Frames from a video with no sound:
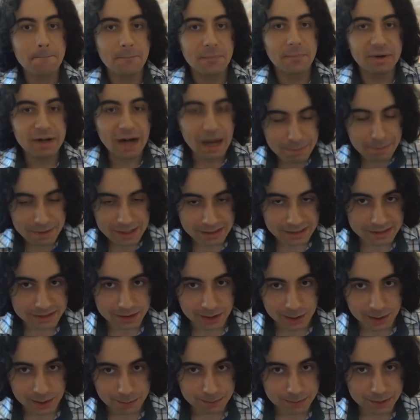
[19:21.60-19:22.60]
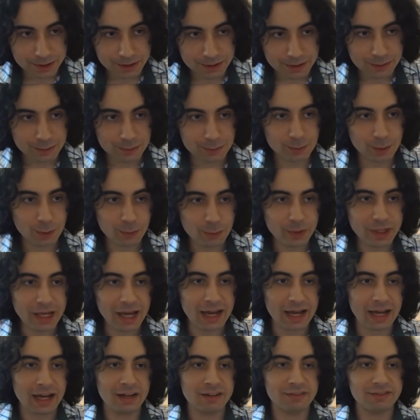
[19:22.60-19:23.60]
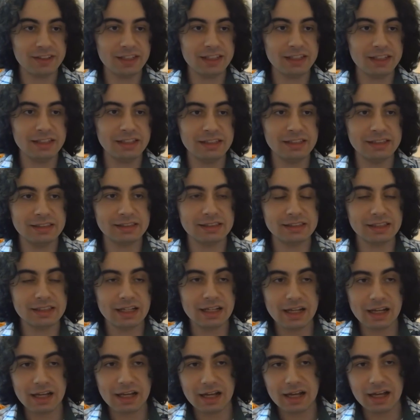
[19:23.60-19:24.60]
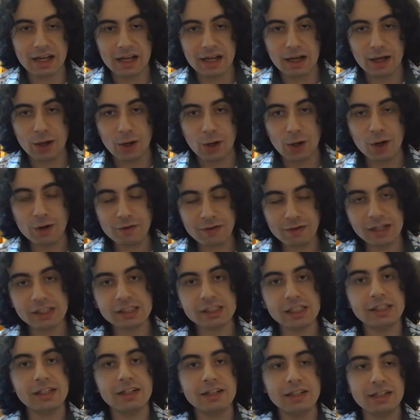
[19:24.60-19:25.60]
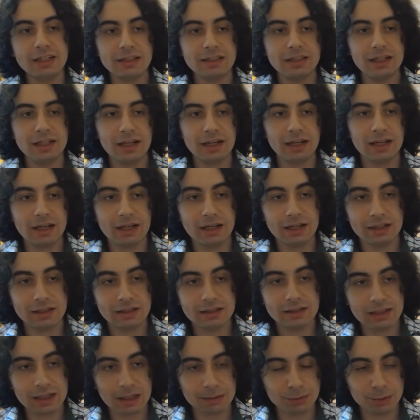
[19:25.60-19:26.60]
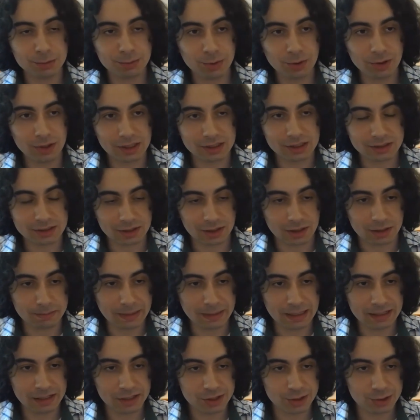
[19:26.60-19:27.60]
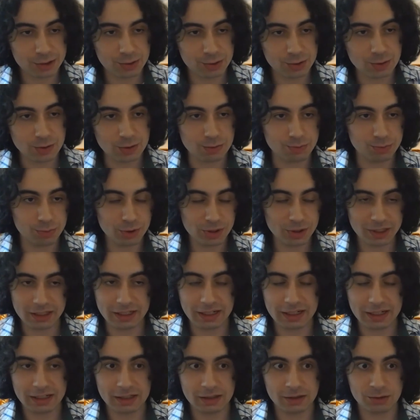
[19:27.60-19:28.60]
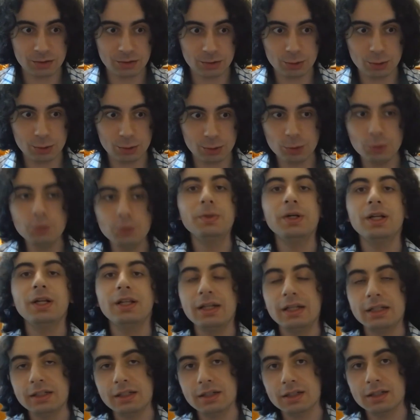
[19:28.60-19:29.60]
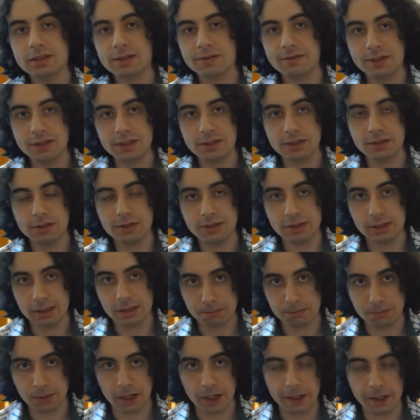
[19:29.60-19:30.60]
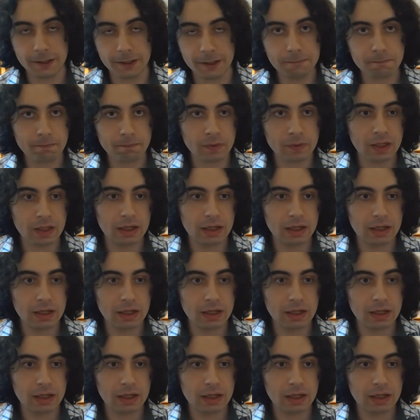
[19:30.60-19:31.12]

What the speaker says: wrapping this up, what we have is Hovakshatar and Nabopolassar managing to put an end to 2 millennia of Assyrian Empire,